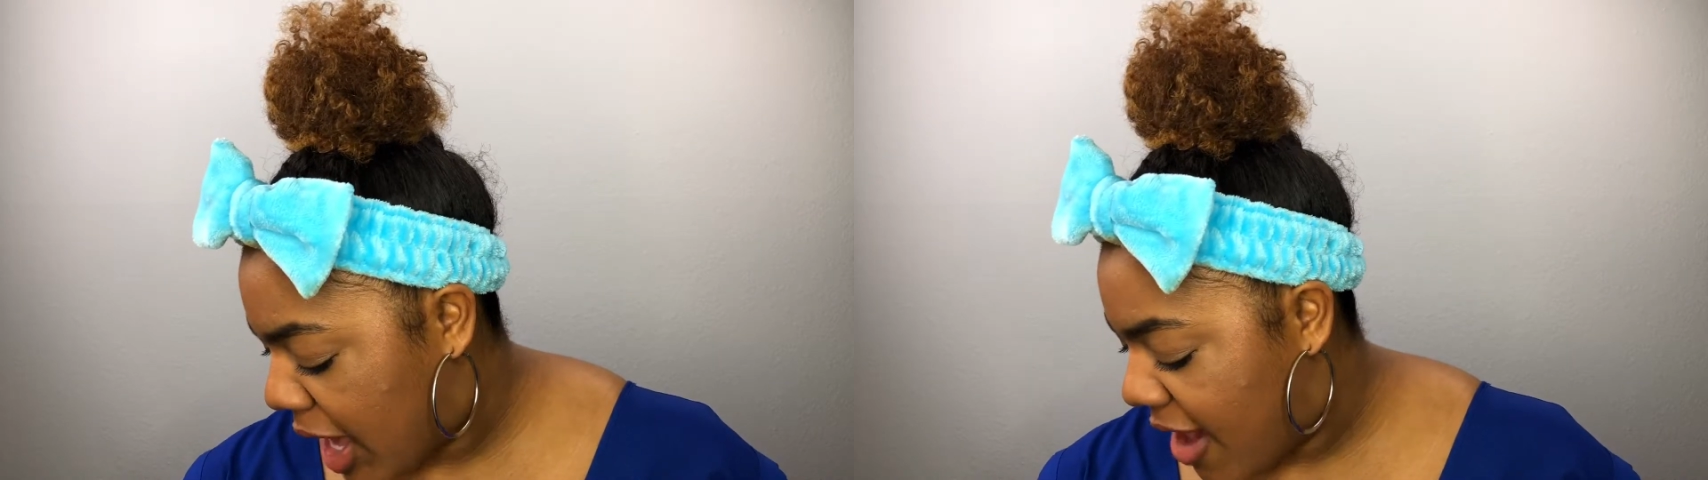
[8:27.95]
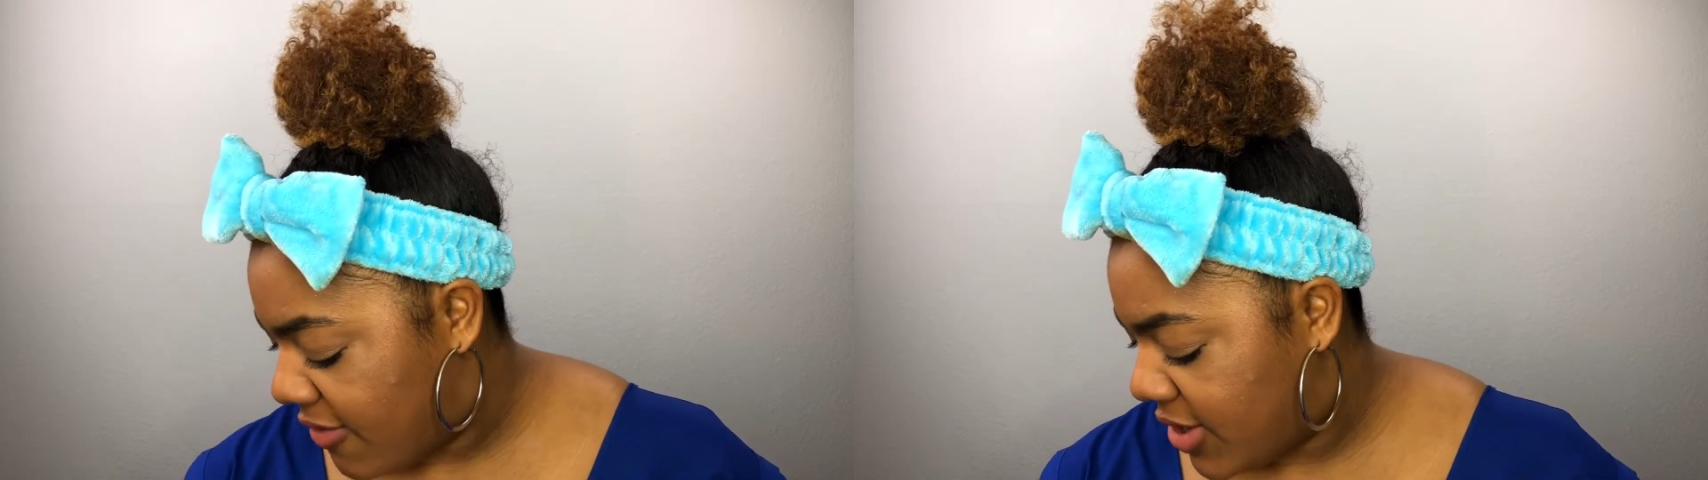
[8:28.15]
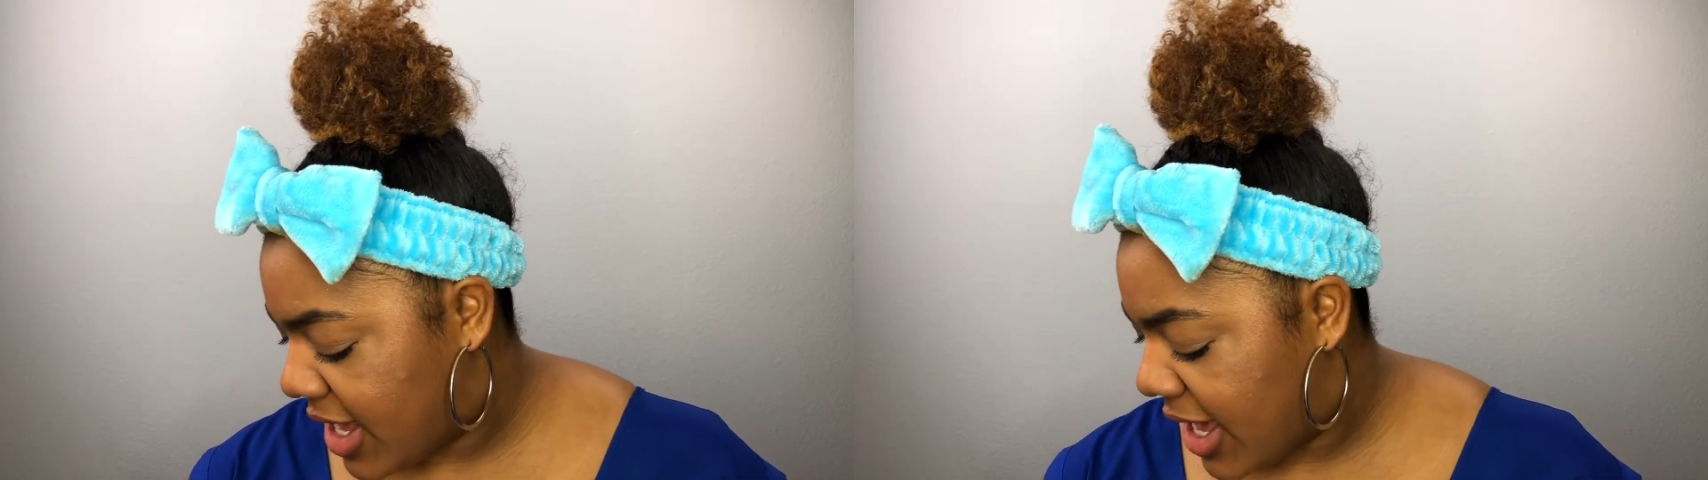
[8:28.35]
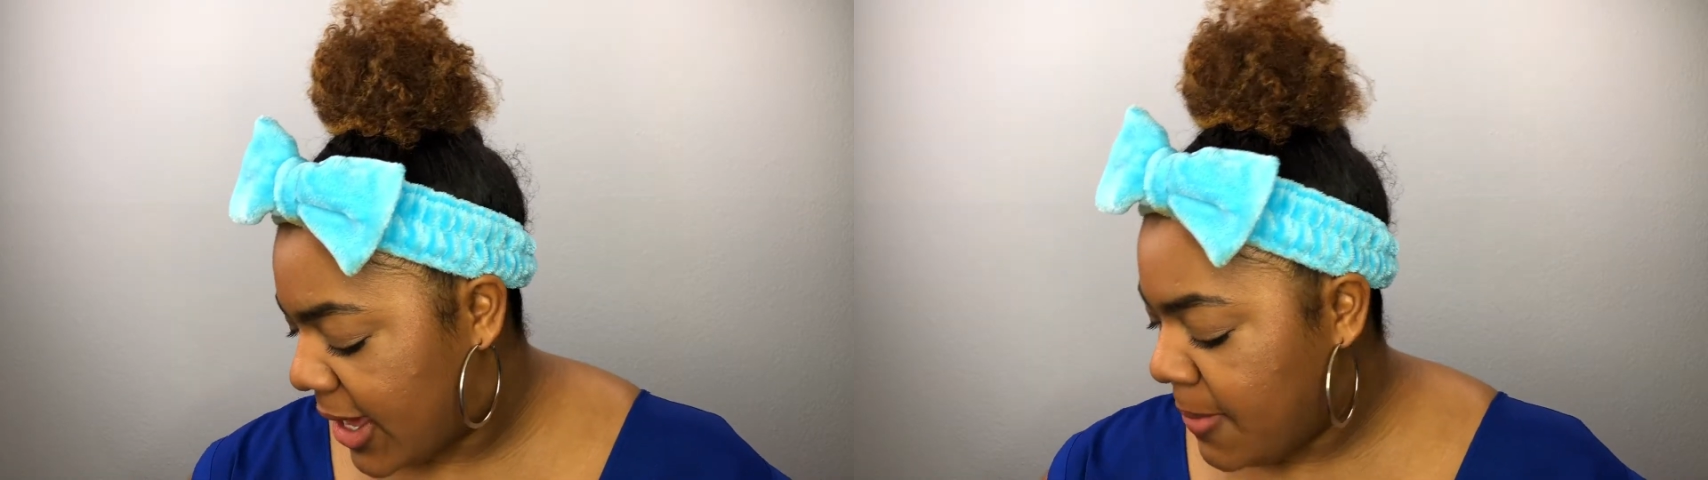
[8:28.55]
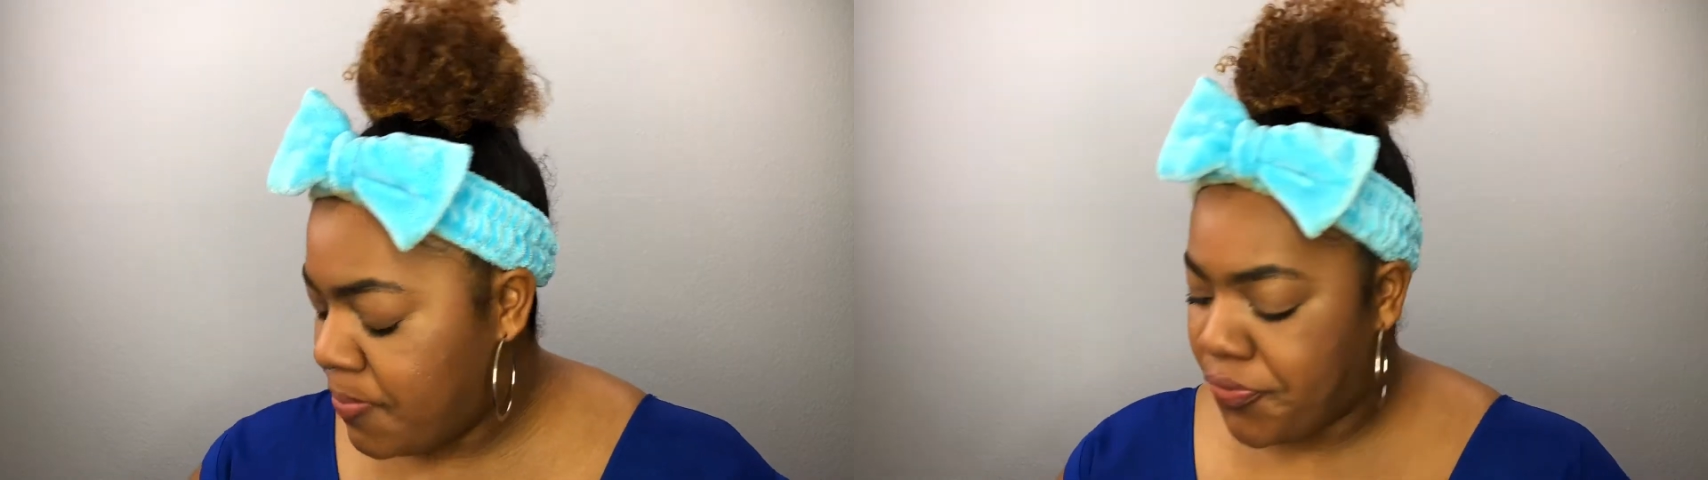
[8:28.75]
every
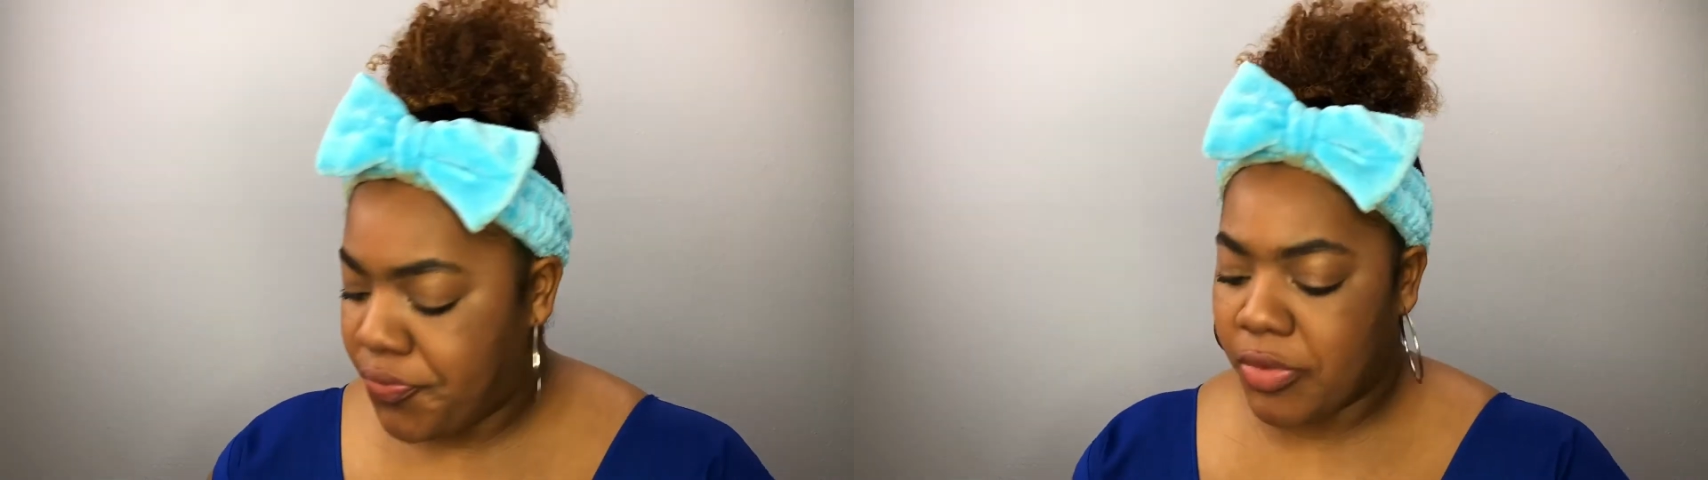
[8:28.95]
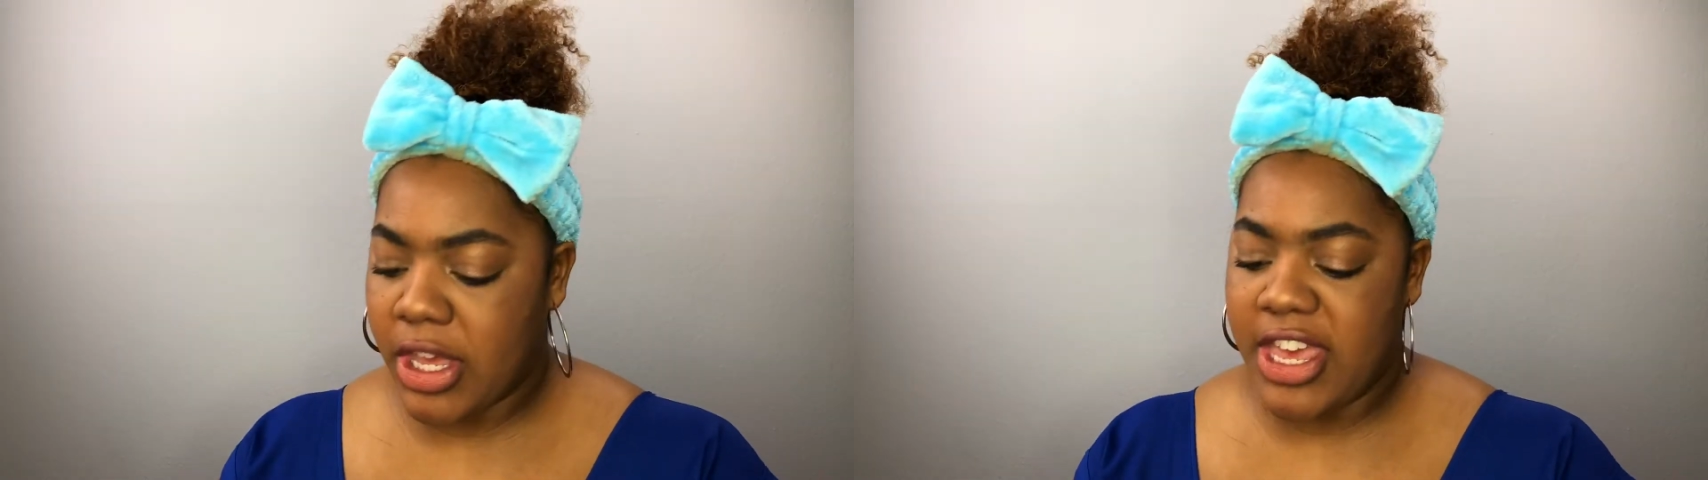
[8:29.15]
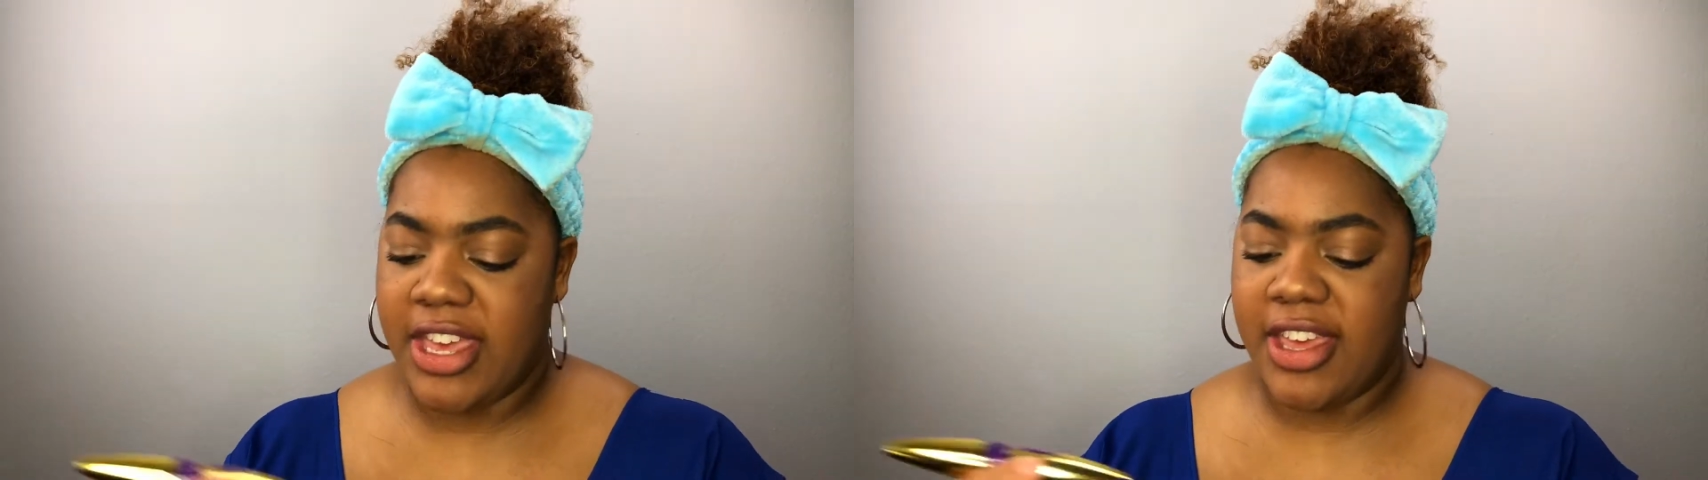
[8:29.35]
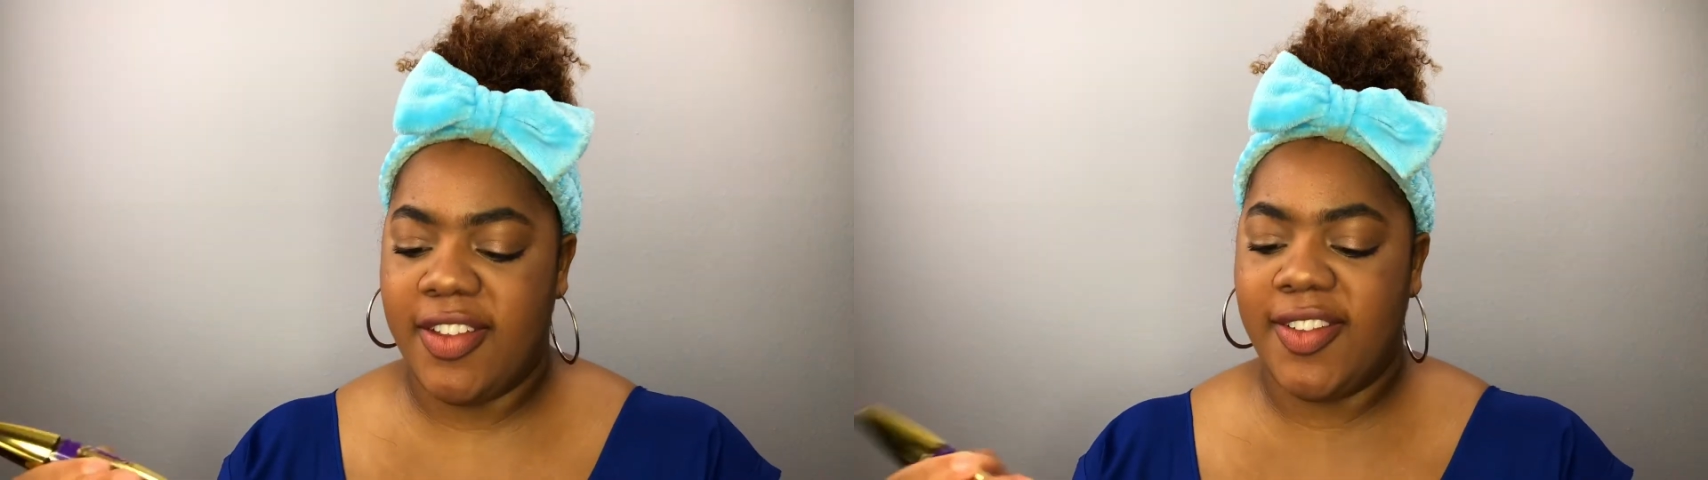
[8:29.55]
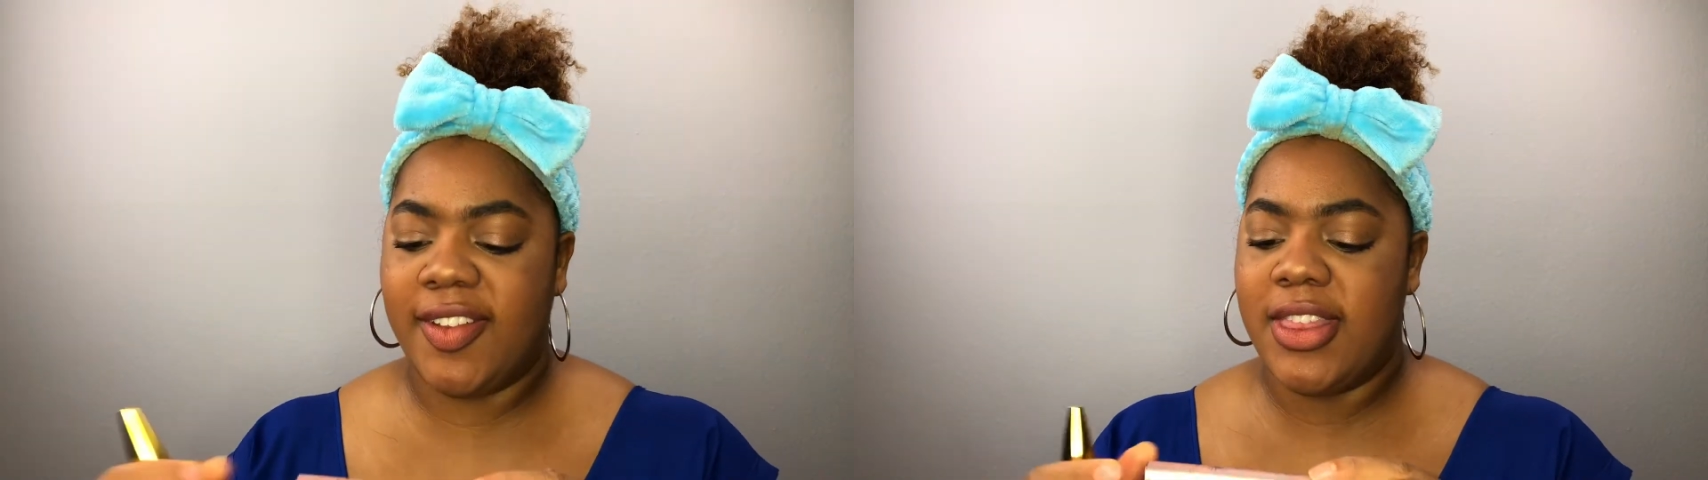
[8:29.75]
day
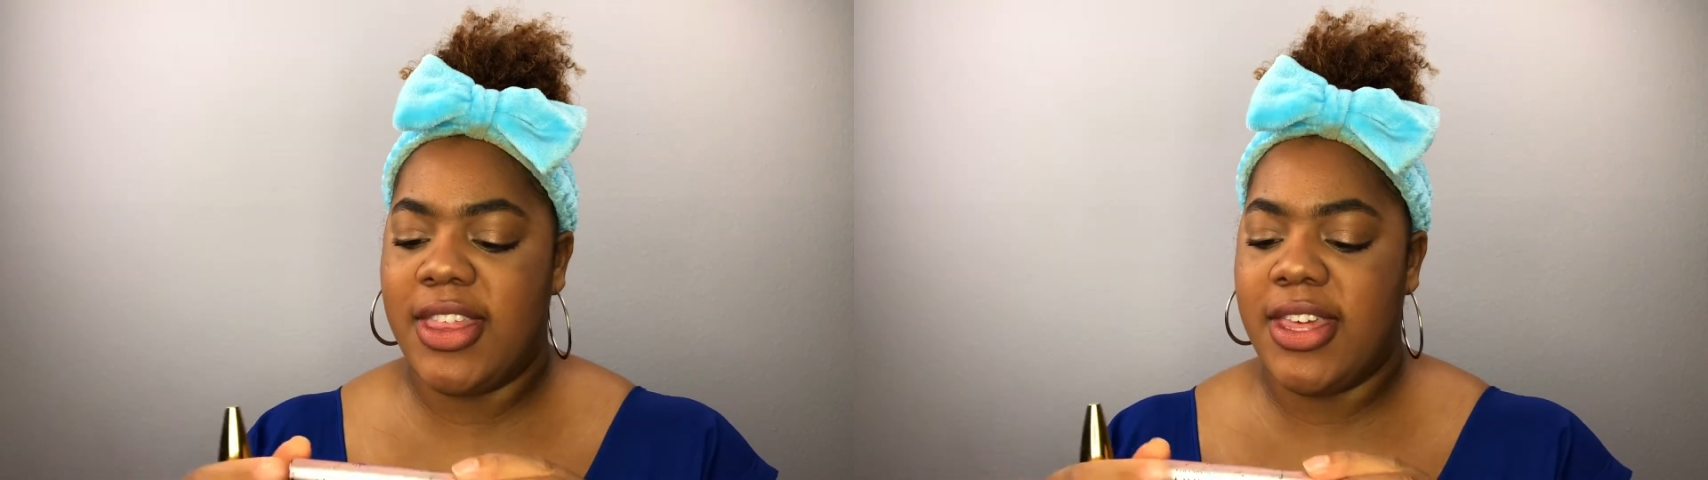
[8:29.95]
is